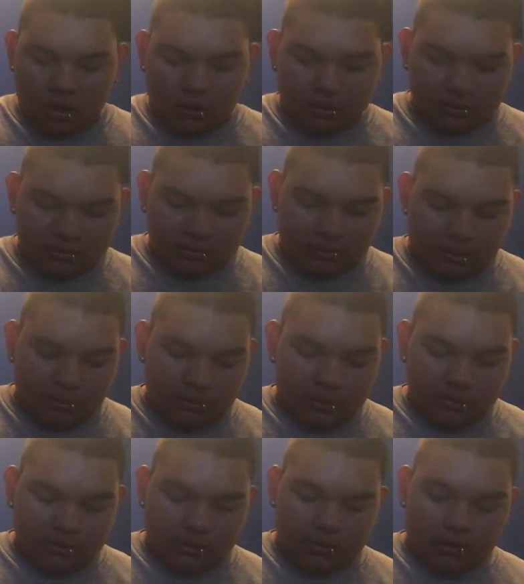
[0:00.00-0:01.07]
There's some
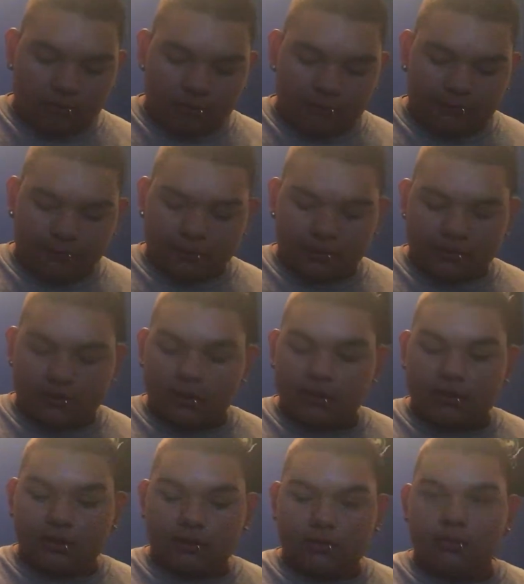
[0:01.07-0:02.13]
updates on it, but first,
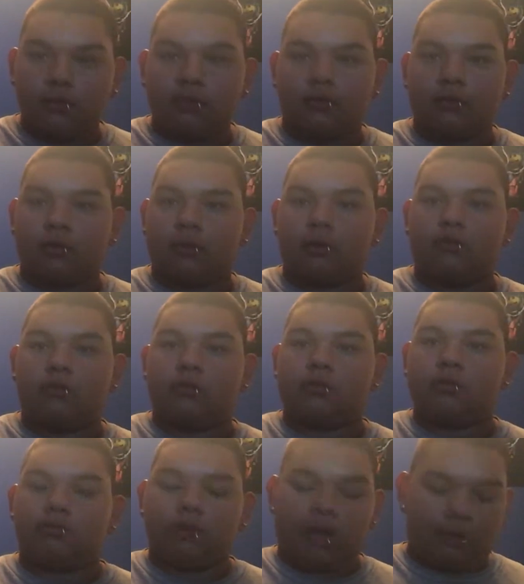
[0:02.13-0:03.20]
let's get to the current ones
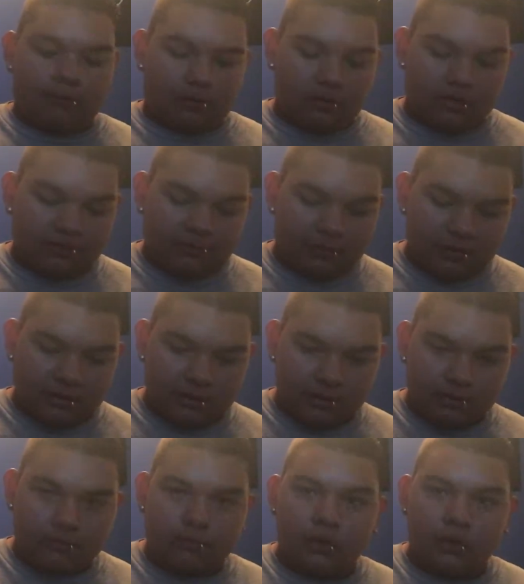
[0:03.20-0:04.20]
that we have on this vest.